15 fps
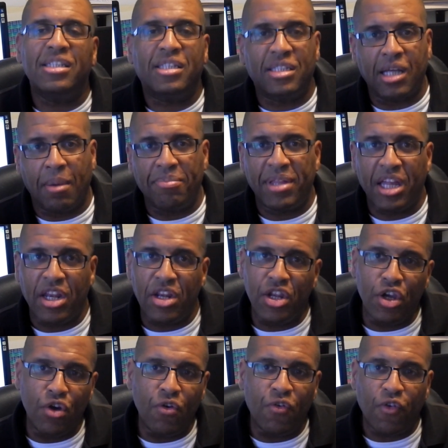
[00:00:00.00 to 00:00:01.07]
is something
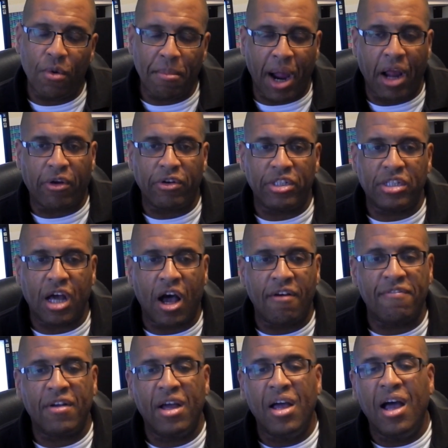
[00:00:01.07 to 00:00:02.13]
new for Microsoft,